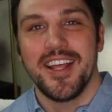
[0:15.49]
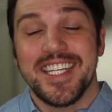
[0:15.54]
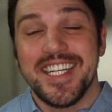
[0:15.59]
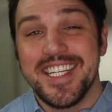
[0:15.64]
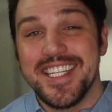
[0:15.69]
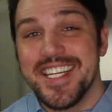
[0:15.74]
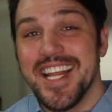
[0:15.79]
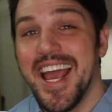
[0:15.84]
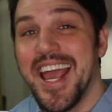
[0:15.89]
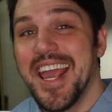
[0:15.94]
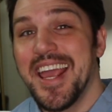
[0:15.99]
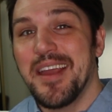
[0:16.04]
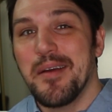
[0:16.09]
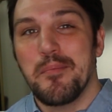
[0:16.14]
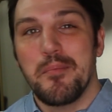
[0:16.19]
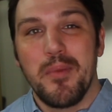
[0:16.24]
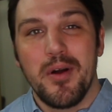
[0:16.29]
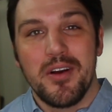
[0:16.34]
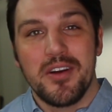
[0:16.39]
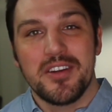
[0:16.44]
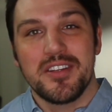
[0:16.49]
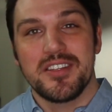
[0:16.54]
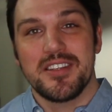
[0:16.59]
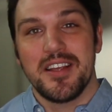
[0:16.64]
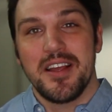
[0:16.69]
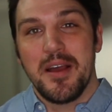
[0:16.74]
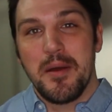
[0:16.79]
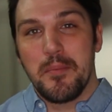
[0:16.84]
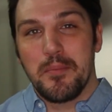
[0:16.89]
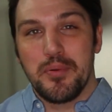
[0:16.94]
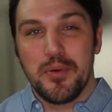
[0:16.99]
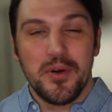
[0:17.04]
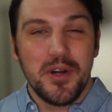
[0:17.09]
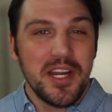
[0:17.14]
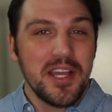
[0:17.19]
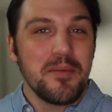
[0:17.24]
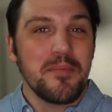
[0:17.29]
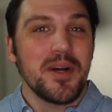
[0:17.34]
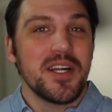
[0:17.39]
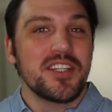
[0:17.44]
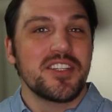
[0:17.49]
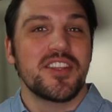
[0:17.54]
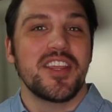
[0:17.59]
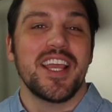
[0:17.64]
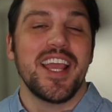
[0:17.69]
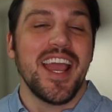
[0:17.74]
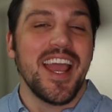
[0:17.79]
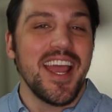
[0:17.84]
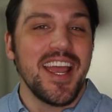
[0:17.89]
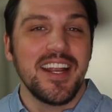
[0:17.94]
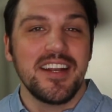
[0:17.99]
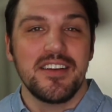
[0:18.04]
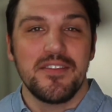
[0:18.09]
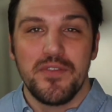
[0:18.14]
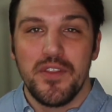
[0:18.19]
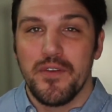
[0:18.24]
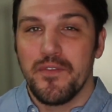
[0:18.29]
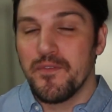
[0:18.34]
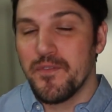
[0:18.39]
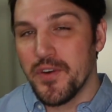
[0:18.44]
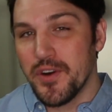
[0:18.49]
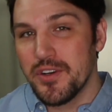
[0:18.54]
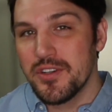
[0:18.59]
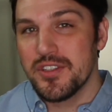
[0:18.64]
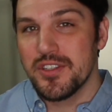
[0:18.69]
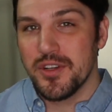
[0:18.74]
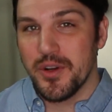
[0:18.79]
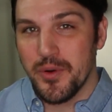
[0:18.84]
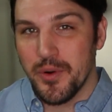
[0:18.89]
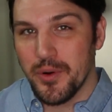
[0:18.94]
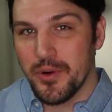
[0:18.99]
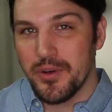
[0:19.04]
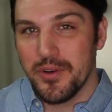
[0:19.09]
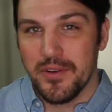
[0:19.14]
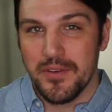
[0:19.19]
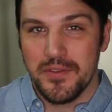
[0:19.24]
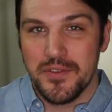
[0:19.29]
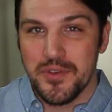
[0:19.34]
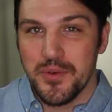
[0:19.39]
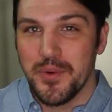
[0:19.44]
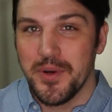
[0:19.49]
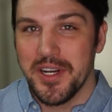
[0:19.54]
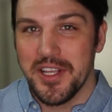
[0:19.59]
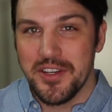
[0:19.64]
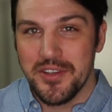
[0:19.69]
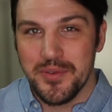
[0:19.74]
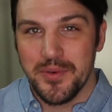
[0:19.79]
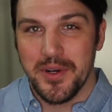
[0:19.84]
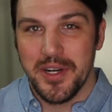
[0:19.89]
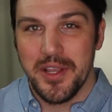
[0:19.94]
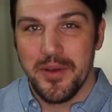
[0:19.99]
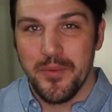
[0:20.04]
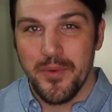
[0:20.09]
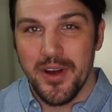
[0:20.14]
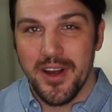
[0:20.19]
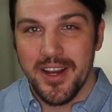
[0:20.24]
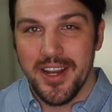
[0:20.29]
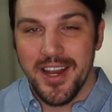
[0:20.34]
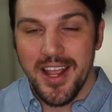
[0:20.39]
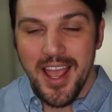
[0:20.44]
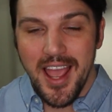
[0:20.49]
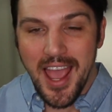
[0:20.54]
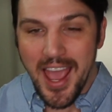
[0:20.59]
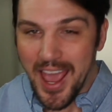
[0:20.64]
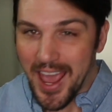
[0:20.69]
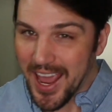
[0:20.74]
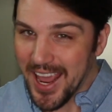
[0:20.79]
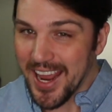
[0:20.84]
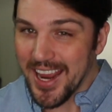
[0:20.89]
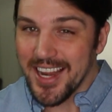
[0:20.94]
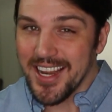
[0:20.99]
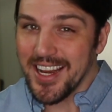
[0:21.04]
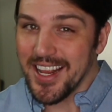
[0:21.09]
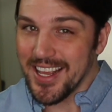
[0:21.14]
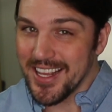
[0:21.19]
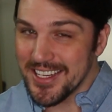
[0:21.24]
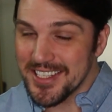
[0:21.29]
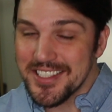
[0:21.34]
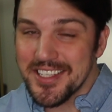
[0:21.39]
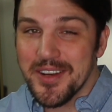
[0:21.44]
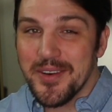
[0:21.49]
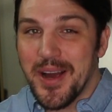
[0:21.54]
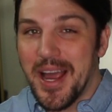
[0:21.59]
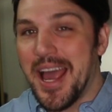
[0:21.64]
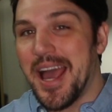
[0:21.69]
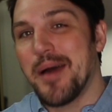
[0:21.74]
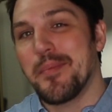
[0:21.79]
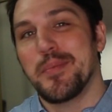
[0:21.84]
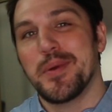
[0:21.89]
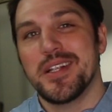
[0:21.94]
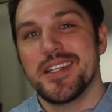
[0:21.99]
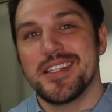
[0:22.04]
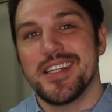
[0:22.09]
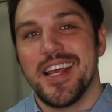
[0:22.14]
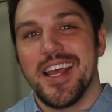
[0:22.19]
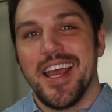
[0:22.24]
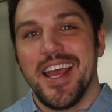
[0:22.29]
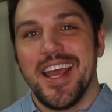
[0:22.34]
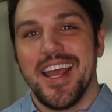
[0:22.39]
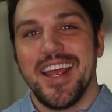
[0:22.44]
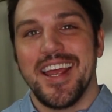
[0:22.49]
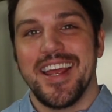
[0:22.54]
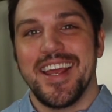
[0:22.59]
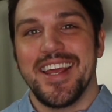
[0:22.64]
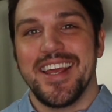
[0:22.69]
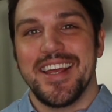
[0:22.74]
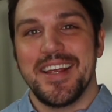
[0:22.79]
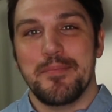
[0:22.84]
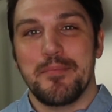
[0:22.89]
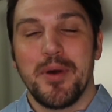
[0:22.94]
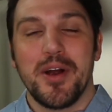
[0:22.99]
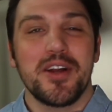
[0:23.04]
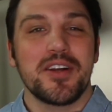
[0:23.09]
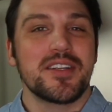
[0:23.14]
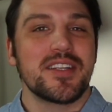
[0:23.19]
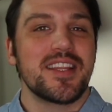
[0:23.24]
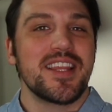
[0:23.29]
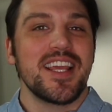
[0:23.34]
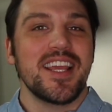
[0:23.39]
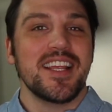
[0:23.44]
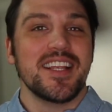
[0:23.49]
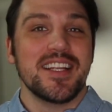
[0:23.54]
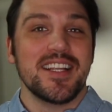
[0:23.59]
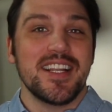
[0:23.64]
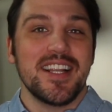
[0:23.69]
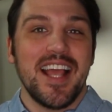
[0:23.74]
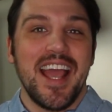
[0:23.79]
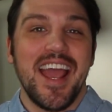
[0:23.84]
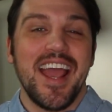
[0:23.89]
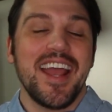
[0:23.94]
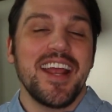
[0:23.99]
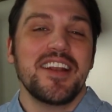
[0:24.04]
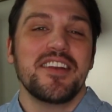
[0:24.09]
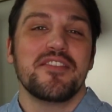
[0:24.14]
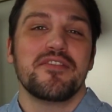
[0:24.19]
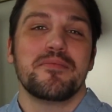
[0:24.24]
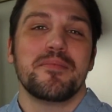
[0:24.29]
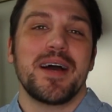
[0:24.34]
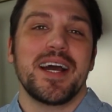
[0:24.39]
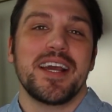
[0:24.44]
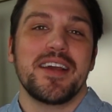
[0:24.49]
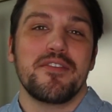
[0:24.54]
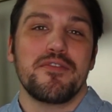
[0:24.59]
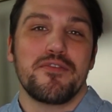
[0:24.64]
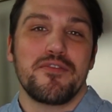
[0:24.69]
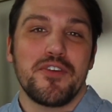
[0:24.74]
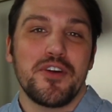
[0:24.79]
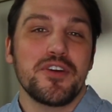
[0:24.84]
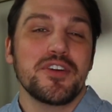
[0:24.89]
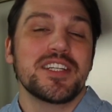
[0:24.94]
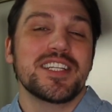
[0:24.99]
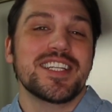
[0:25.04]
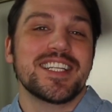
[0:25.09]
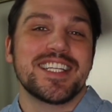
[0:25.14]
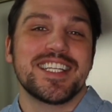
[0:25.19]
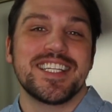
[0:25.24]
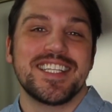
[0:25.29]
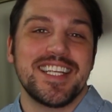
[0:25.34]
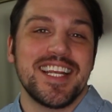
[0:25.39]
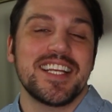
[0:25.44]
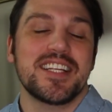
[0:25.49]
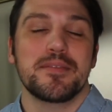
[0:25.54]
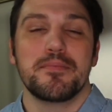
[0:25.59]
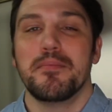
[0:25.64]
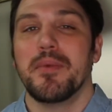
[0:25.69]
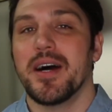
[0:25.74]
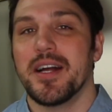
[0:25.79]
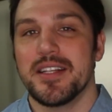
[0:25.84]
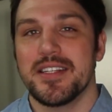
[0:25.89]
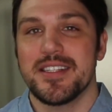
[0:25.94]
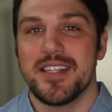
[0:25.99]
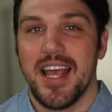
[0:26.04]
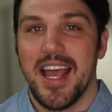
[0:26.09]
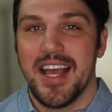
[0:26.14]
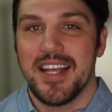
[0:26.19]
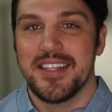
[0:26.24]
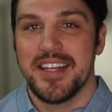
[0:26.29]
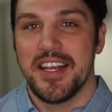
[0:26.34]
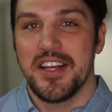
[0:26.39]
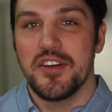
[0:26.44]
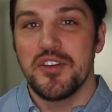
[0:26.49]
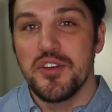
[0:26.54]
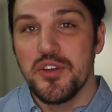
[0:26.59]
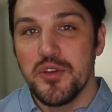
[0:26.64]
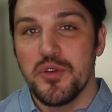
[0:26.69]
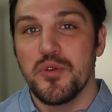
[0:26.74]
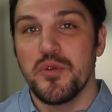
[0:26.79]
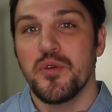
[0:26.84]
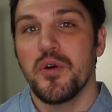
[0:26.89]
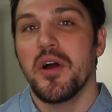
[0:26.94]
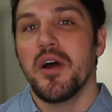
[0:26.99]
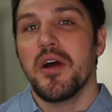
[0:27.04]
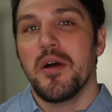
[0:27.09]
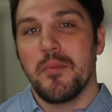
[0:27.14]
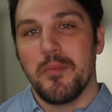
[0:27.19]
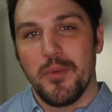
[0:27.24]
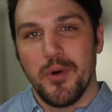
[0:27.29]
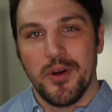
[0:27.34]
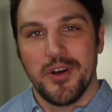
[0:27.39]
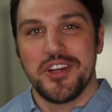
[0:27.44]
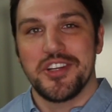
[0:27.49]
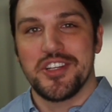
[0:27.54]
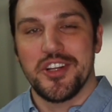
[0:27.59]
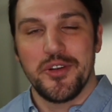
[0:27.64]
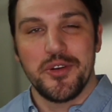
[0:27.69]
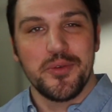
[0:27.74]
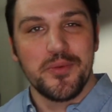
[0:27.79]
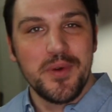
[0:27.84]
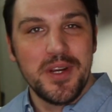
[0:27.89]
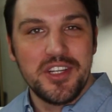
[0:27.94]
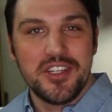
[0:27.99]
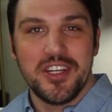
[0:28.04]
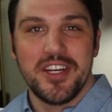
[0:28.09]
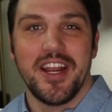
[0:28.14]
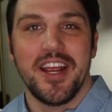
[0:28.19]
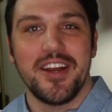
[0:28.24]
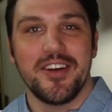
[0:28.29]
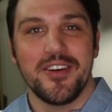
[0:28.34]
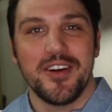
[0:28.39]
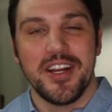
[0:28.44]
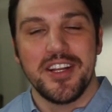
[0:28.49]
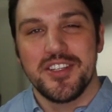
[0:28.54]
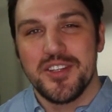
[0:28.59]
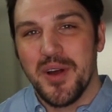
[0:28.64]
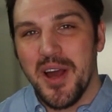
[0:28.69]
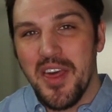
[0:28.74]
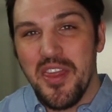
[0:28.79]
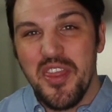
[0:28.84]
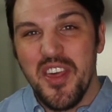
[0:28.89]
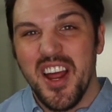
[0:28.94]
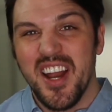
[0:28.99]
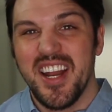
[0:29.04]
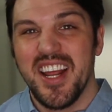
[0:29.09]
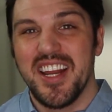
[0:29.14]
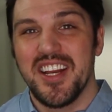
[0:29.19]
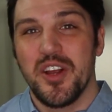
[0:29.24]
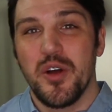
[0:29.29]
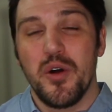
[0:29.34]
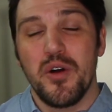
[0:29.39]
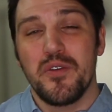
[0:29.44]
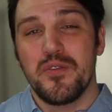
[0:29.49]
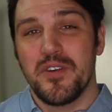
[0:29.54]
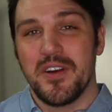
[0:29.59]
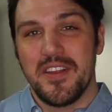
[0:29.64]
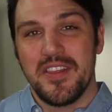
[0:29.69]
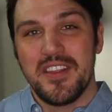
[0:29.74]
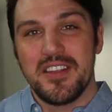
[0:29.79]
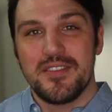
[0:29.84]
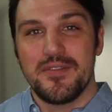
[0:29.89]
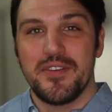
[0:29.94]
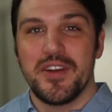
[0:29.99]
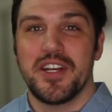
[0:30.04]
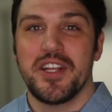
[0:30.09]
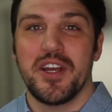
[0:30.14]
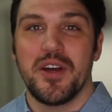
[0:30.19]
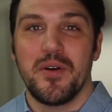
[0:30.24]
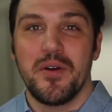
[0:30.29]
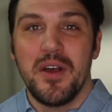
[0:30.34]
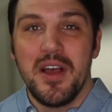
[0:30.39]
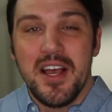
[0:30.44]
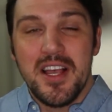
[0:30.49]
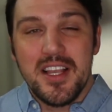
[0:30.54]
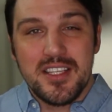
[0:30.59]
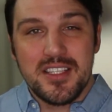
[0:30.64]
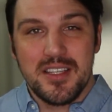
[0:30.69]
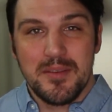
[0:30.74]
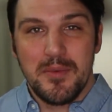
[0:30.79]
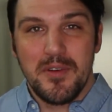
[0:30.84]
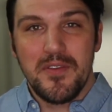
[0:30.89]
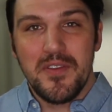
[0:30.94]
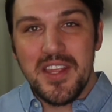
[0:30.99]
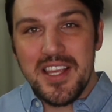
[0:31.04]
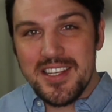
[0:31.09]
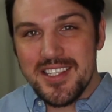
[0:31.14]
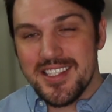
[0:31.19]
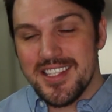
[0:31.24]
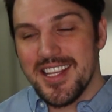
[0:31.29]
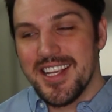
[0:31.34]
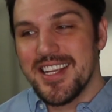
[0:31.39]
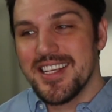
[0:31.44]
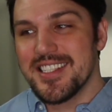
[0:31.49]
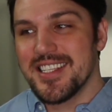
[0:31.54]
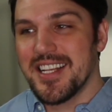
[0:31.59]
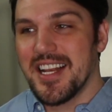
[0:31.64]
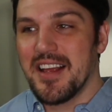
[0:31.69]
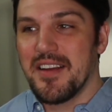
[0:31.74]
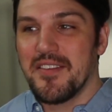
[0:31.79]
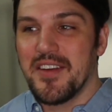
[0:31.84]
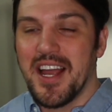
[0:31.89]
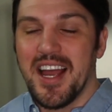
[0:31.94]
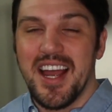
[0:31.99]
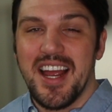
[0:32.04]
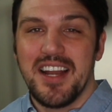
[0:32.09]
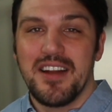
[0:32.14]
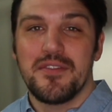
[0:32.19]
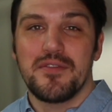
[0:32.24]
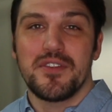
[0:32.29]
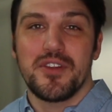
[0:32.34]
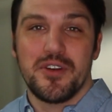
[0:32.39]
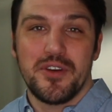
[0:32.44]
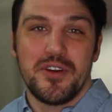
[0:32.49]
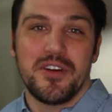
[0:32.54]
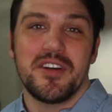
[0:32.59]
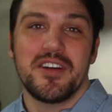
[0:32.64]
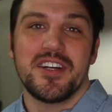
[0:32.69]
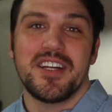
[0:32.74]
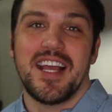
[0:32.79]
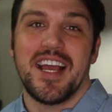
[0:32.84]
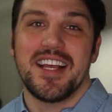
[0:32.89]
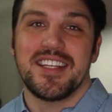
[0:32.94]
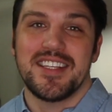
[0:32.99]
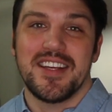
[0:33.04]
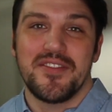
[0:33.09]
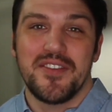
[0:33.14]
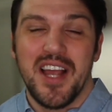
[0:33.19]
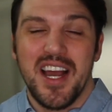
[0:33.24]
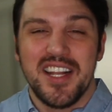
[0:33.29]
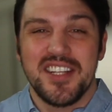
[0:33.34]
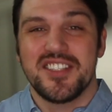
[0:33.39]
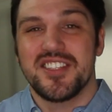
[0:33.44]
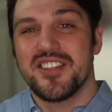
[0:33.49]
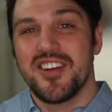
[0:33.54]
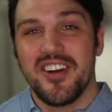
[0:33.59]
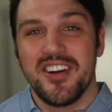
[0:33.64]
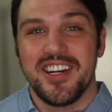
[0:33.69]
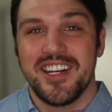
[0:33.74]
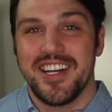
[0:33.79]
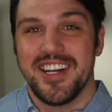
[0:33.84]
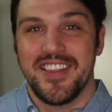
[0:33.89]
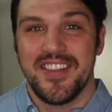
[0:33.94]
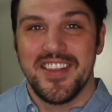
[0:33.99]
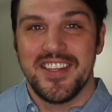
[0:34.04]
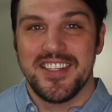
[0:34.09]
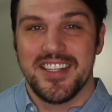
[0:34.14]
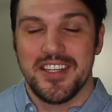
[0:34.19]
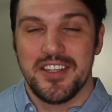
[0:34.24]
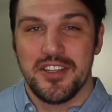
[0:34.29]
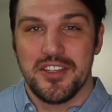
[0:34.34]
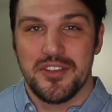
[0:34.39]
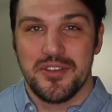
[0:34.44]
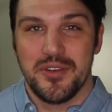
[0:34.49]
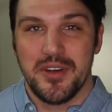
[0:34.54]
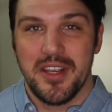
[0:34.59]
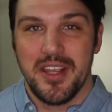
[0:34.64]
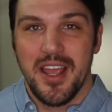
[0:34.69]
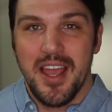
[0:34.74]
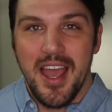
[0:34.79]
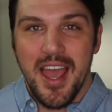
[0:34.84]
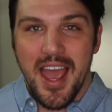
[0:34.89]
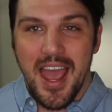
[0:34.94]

Today marks pretty much the end of the first quarter of 2021 and it so happens it marks the end of my first six months as a new mortgage loan originator. And so I thought I'd go over in this video some of these things that I've kind of learned as I've gotten started in this industry.